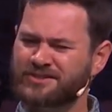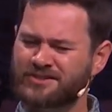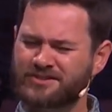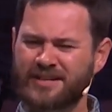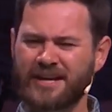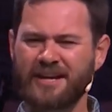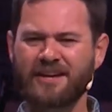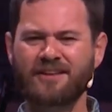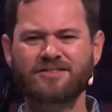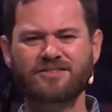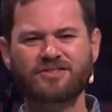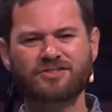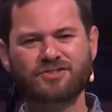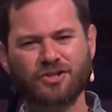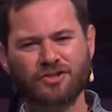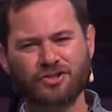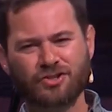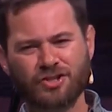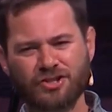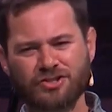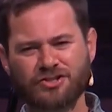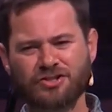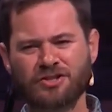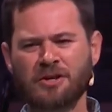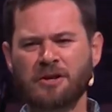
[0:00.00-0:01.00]
tends to
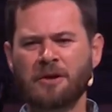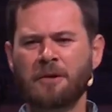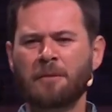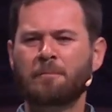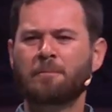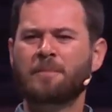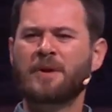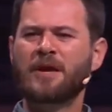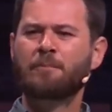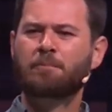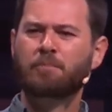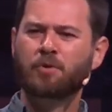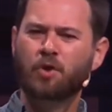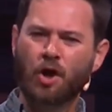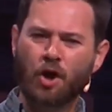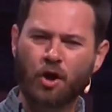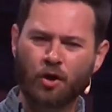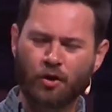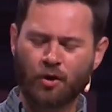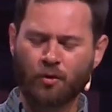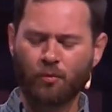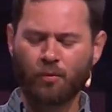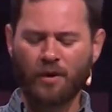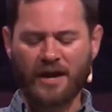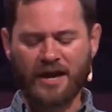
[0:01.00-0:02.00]
just be
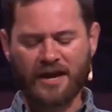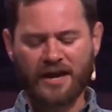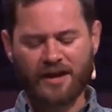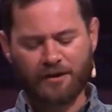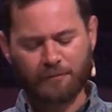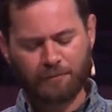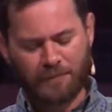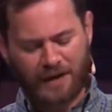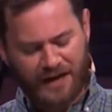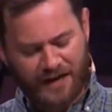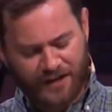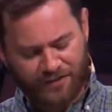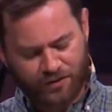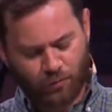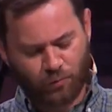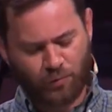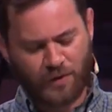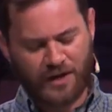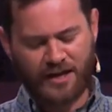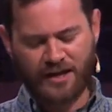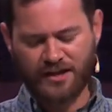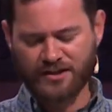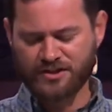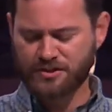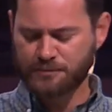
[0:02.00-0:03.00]
blown away by the
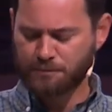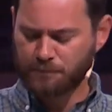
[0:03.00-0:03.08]
winds,